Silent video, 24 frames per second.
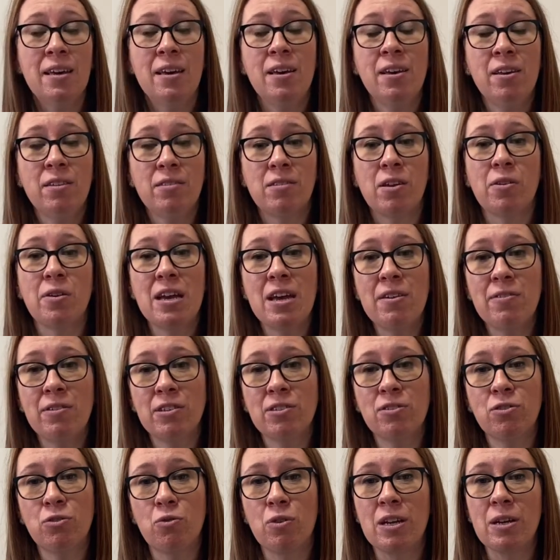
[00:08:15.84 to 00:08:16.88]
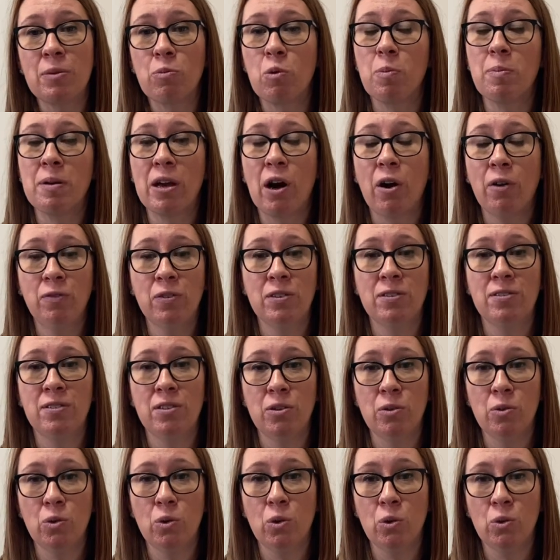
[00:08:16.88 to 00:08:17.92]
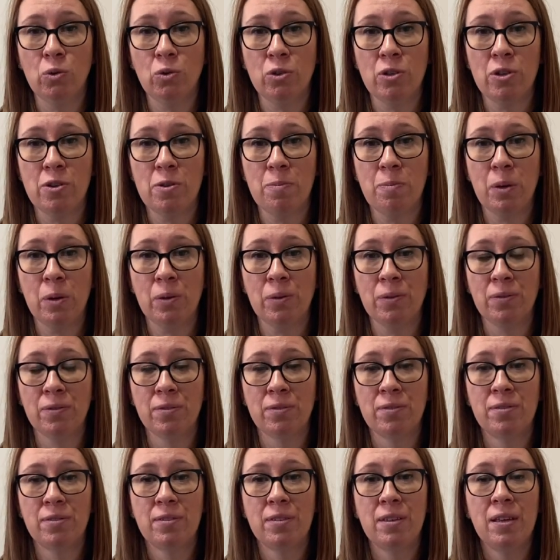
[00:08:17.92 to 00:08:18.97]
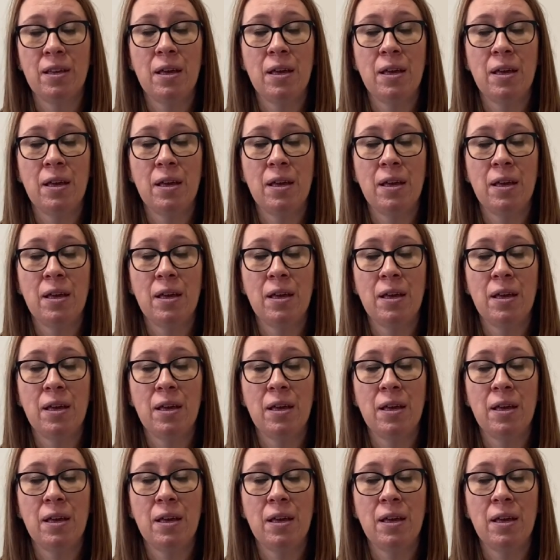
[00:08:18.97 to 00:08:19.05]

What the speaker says: So hearing screen will be offered to all newborns.